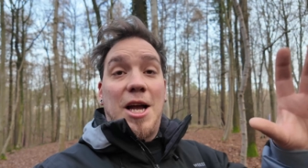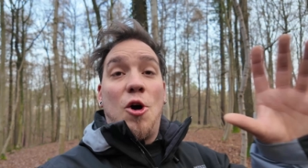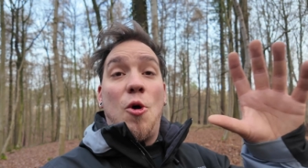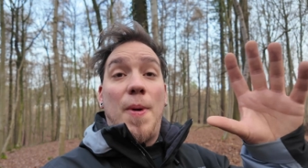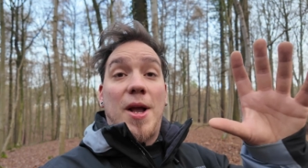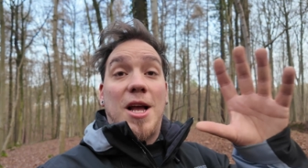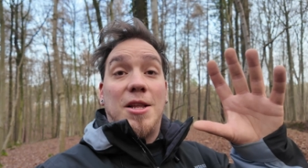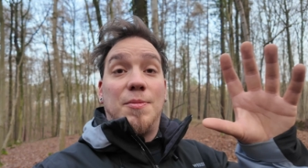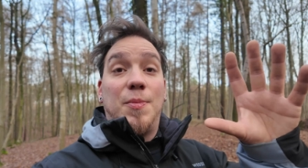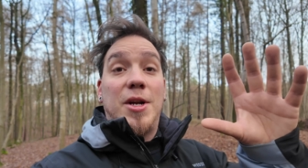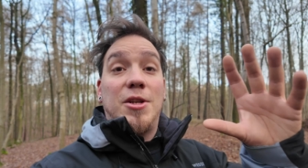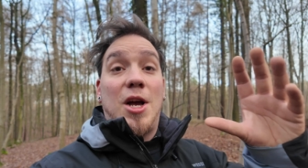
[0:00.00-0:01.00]
I hope I can
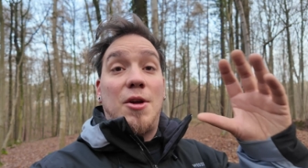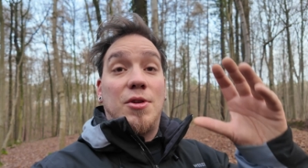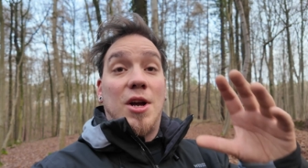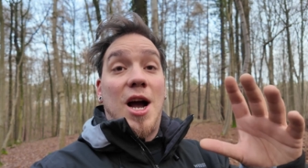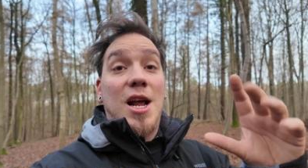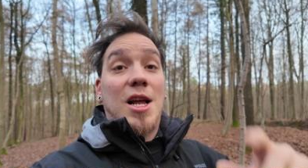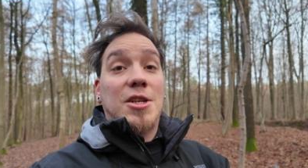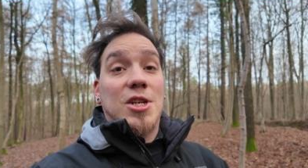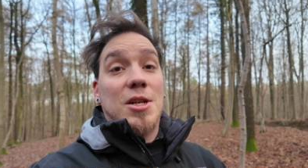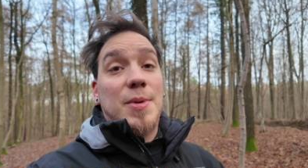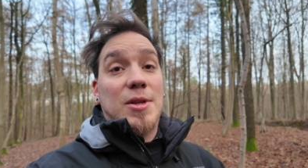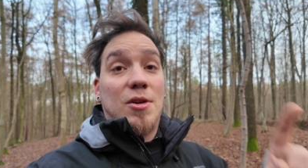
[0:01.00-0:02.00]
bring down the highlights
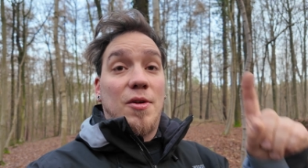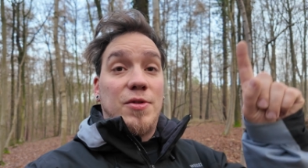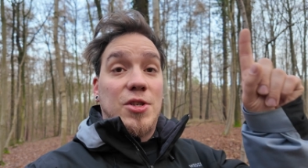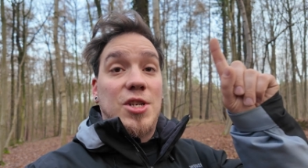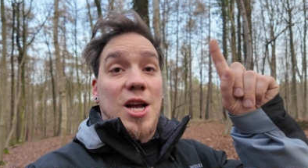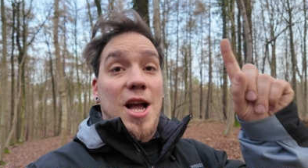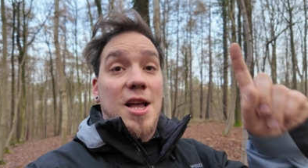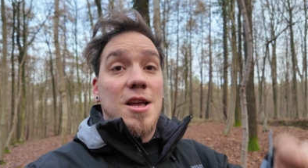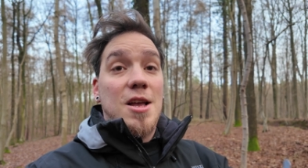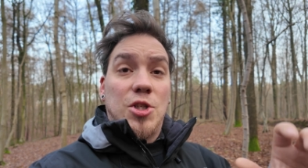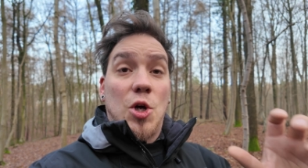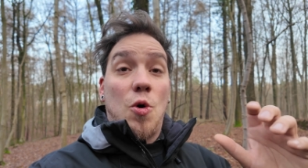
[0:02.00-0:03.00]
a little bit of the sky
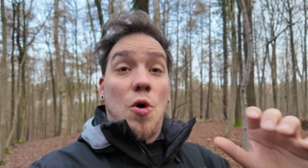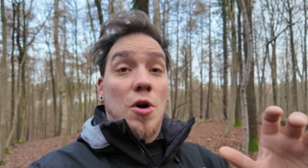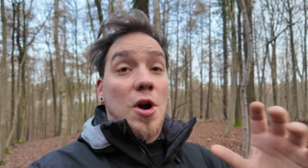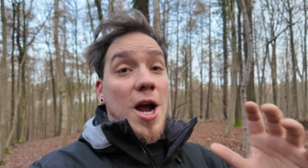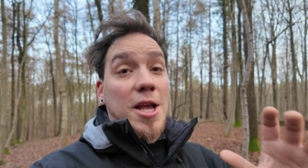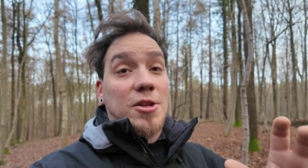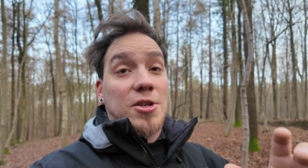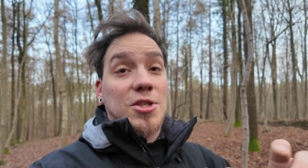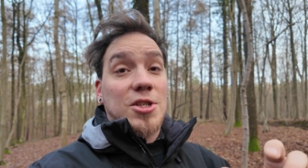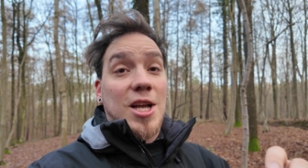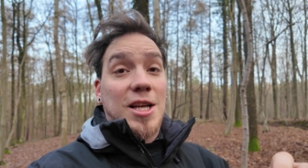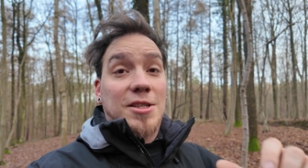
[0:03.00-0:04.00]
so our eye
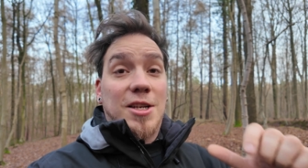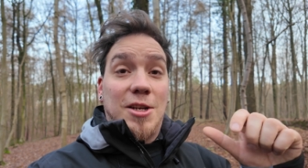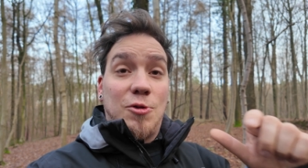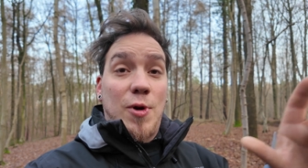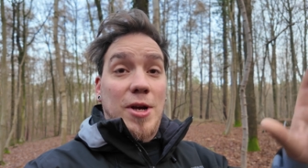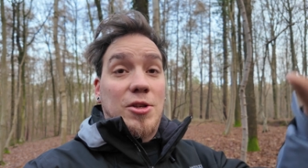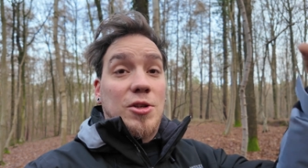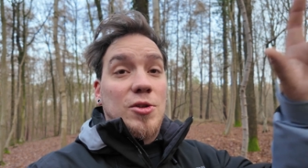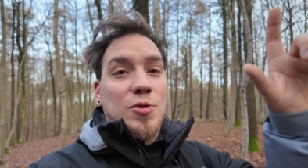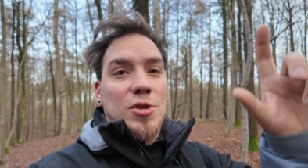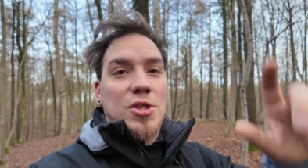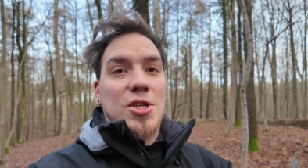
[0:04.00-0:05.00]
doesn't get attracted
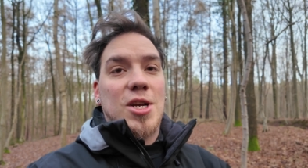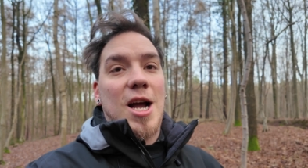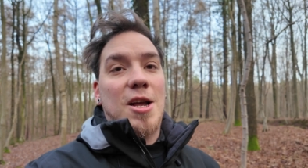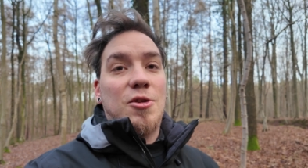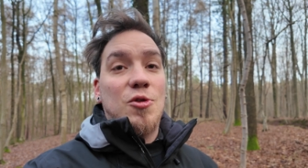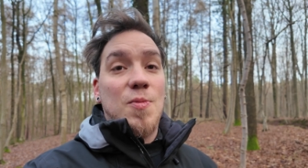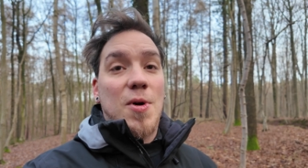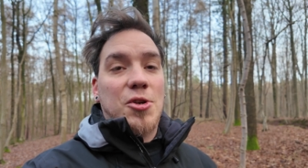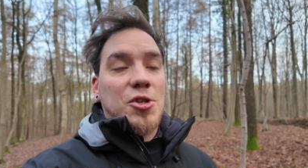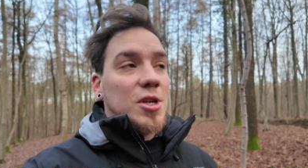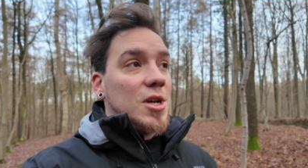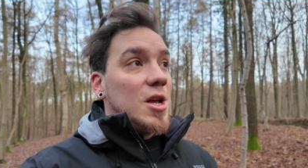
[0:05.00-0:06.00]
to the sky too
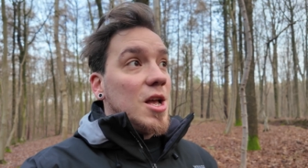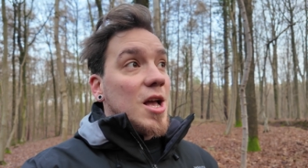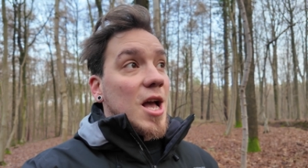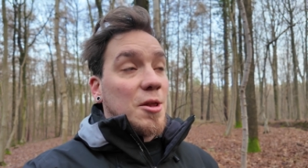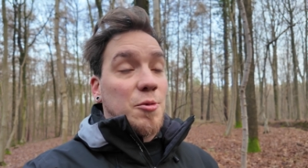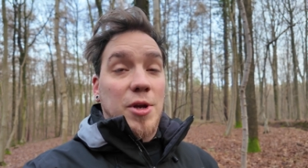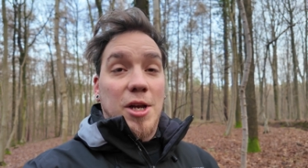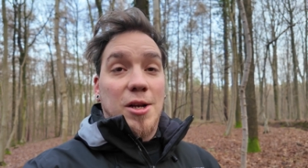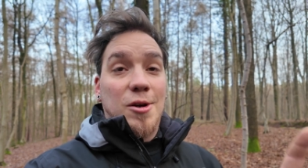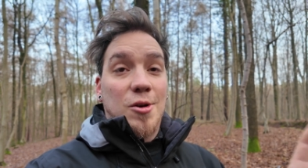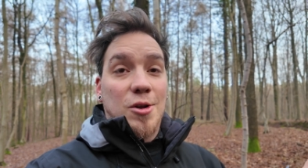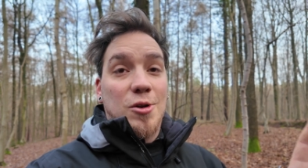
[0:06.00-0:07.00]
much and we're
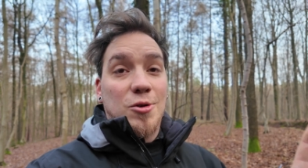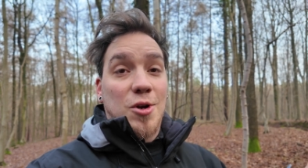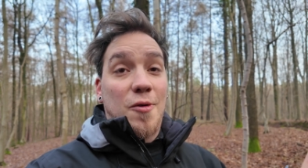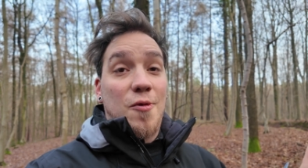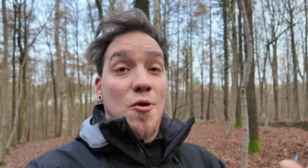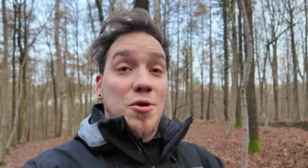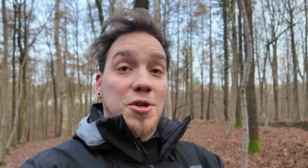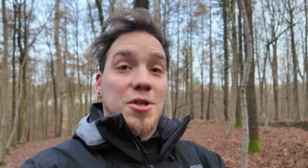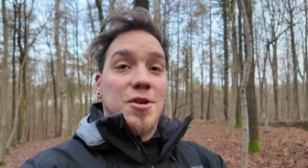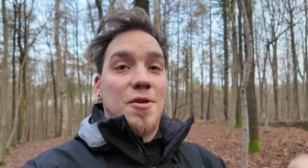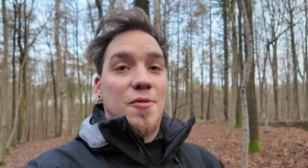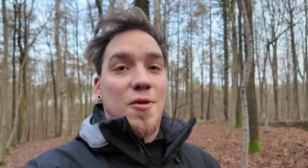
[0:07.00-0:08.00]
gonna lose our
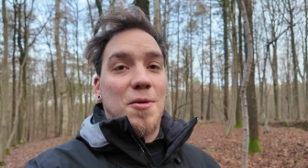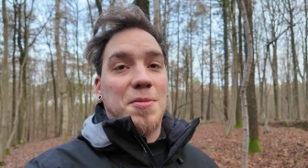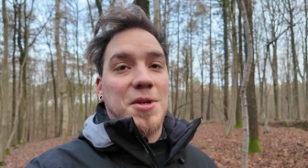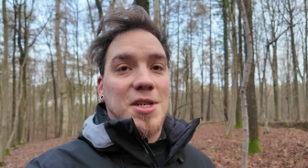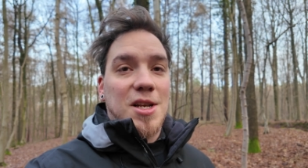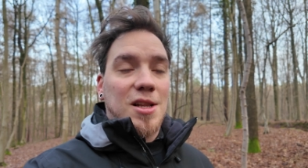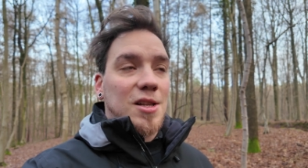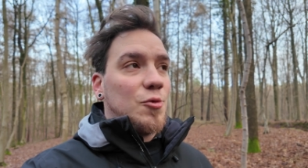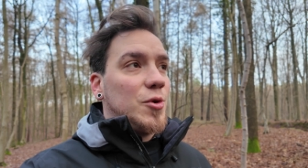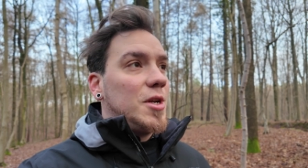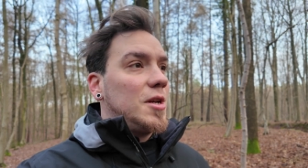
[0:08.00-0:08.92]
focus from this little tree.